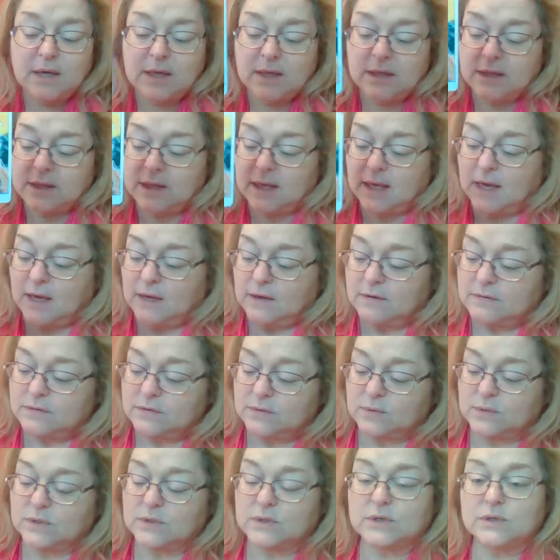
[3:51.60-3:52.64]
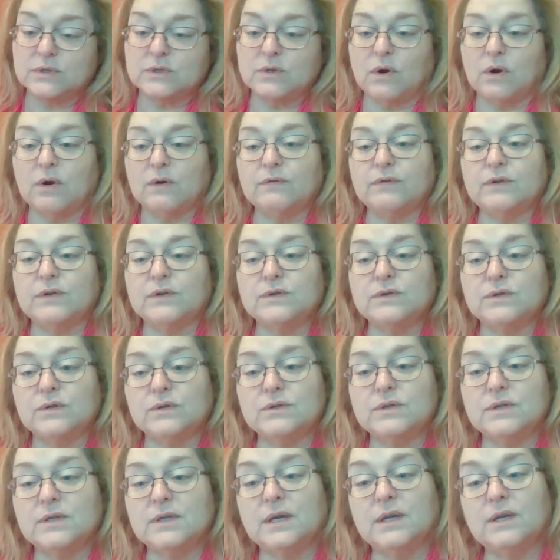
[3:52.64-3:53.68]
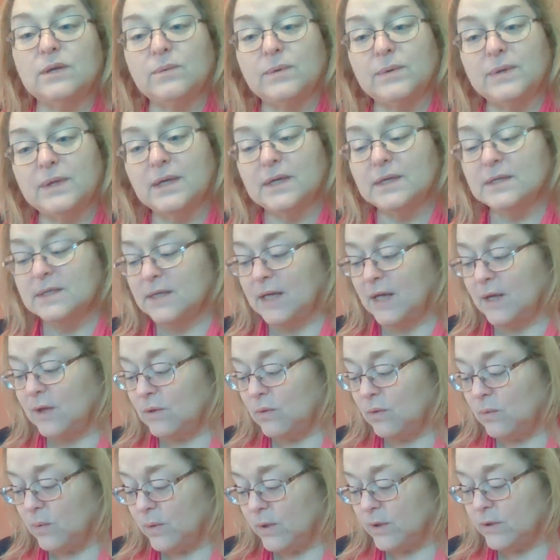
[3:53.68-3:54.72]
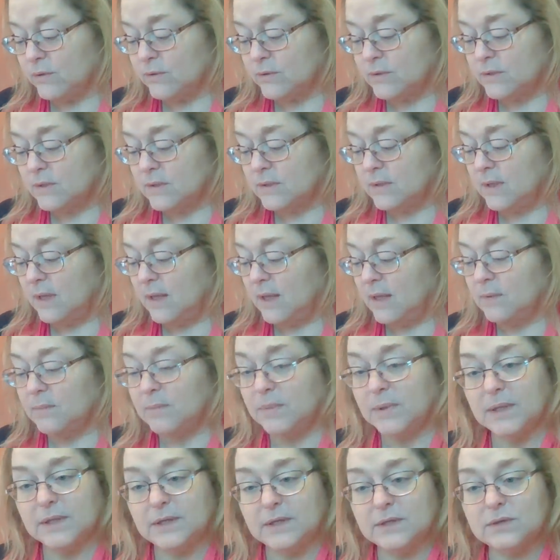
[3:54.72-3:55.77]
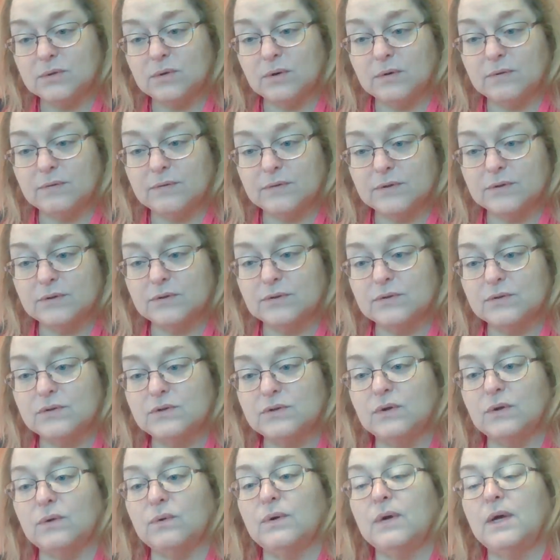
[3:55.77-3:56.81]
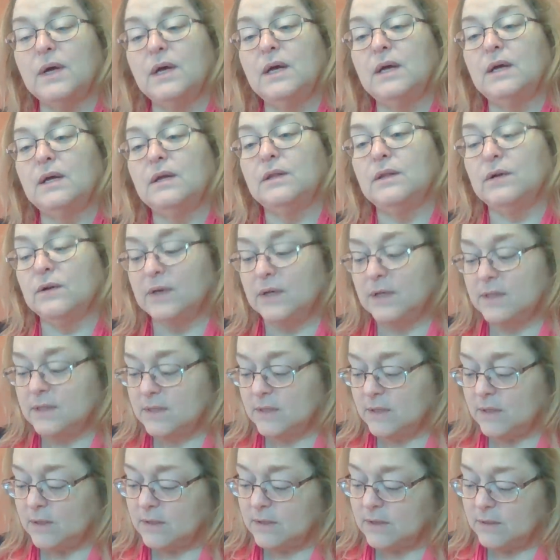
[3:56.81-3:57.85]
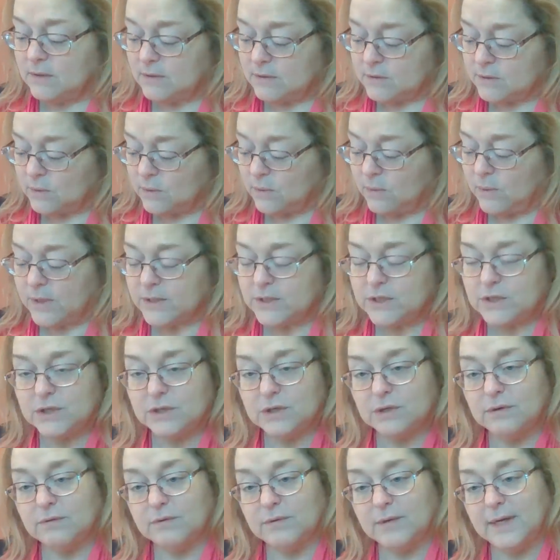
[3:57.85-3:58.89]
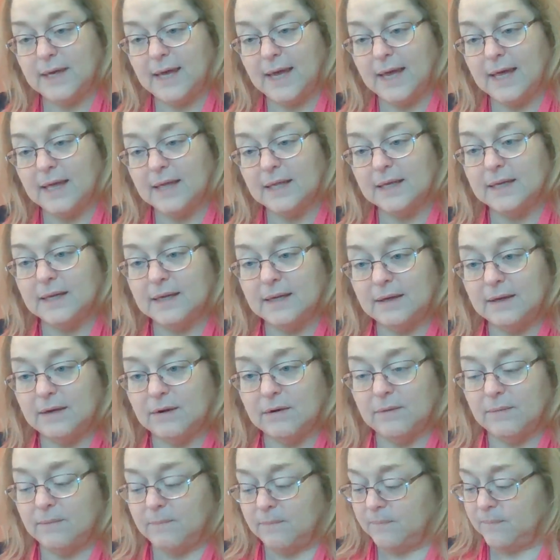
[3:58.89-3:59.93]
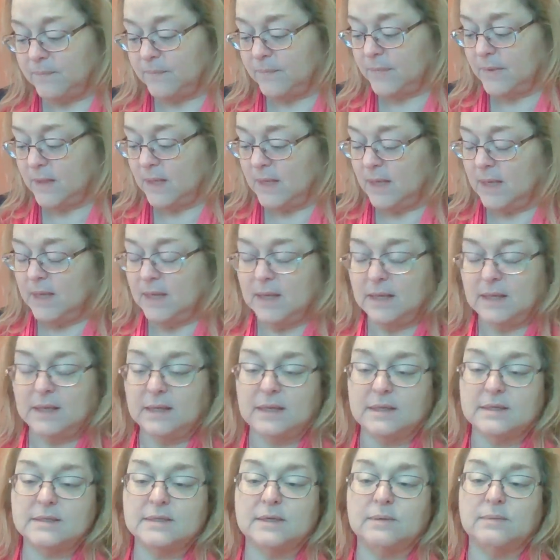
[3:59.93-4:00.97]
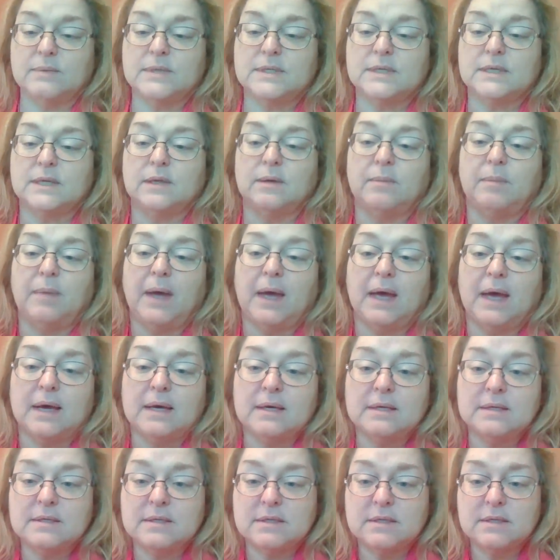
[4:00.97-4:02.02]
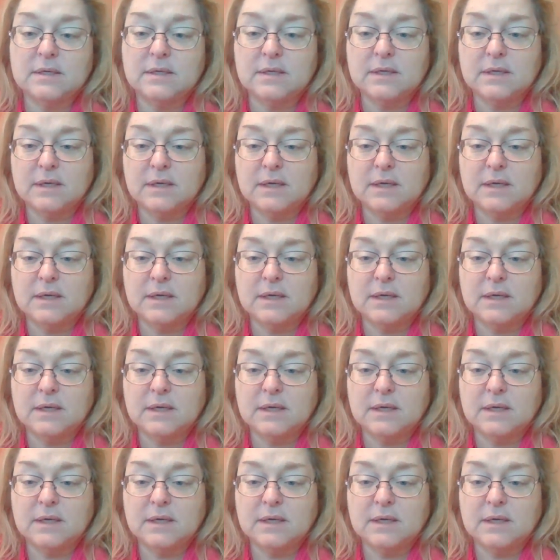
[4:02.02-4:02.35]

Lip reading: The King of Swords is often associated with things like lawyers and police officers. So there is a question of legality here. Let's see what's in the past.